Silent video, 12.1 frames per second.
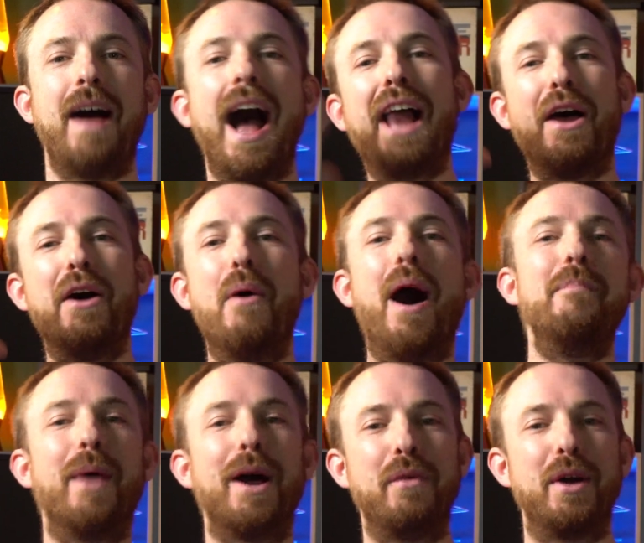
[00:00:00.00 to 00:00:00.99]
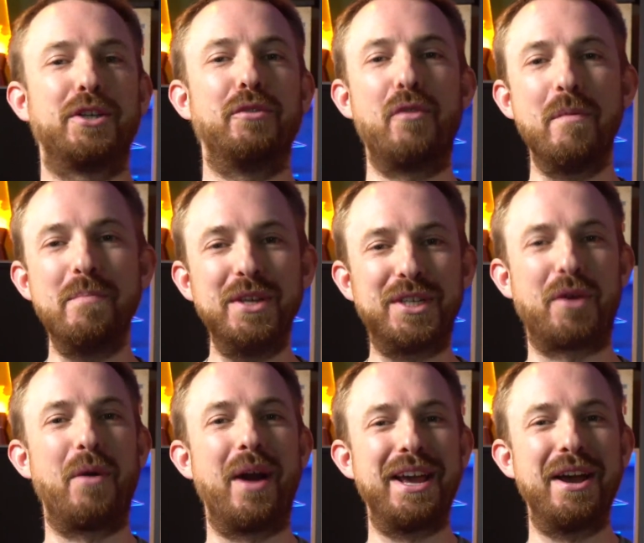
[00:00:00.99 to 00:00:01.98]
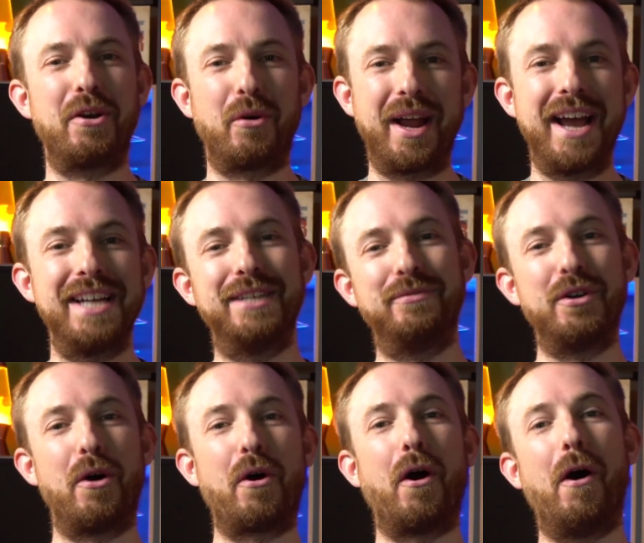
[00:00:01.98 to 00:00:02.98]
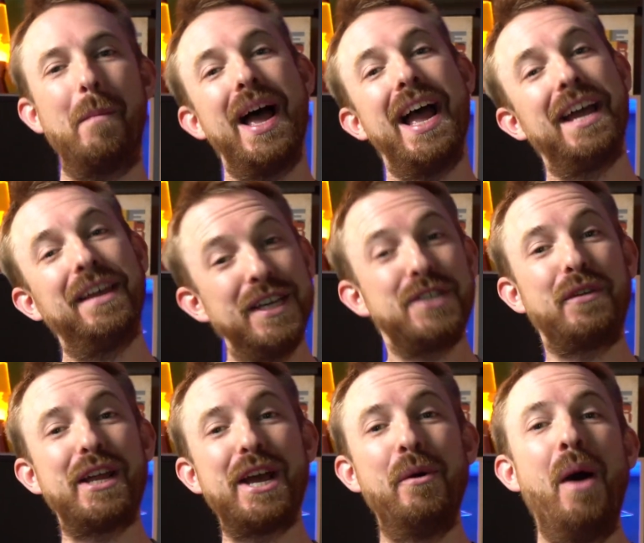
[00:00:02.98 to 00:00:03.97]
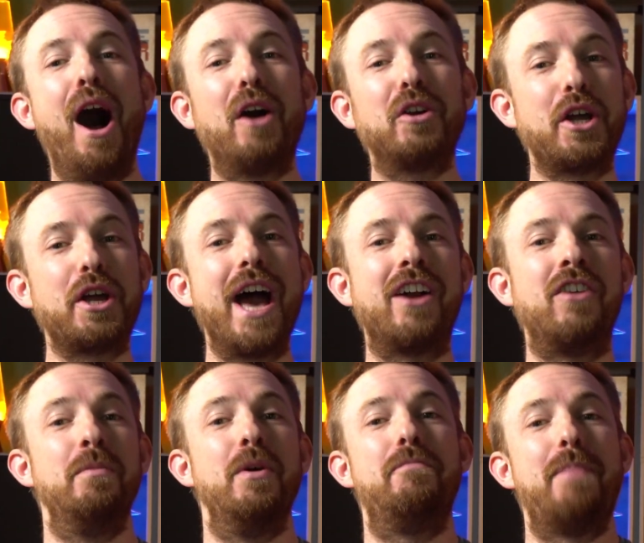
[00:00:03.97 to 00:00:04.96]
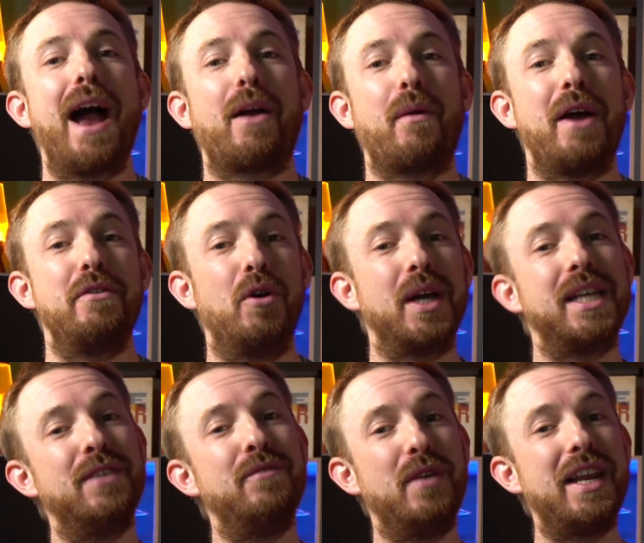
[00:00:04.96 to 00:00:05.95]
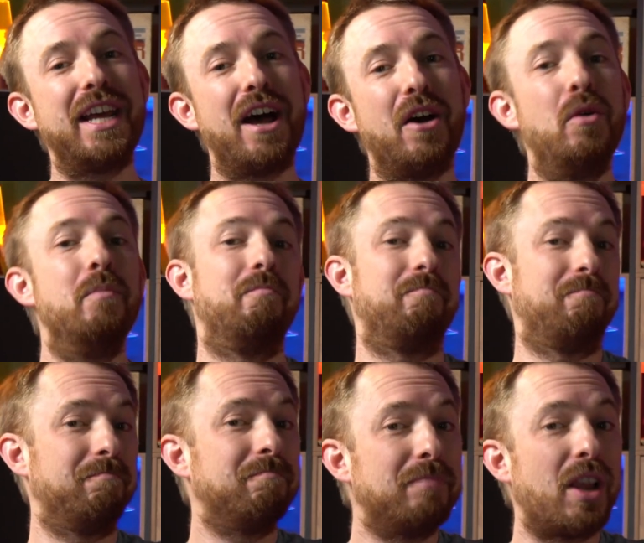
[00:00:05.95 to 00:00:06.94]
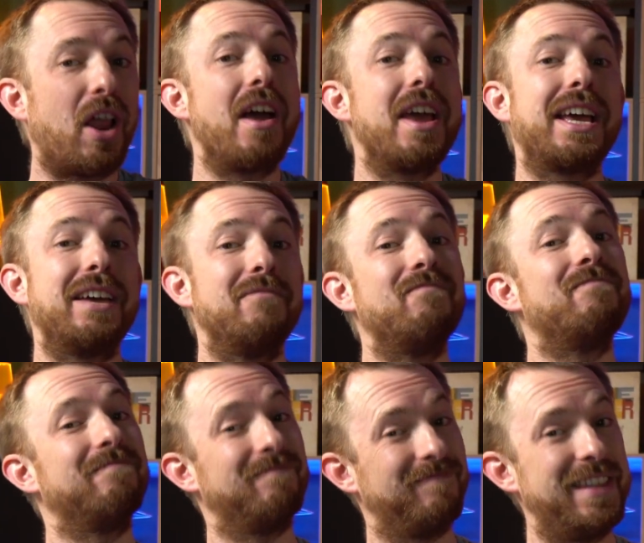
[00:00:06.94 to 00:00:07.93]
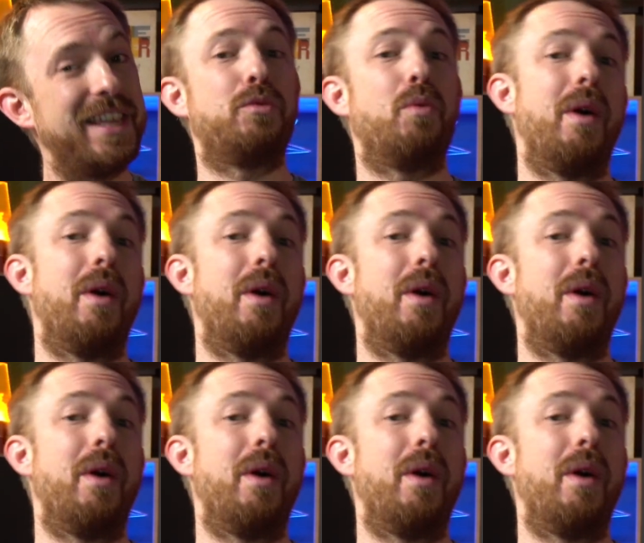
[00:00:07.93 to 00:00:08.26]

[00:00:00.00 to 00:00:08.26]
Hello, I'm Mike Russell from music radio creative dot com. In this video, I'll show you how to remove background noise in video, like this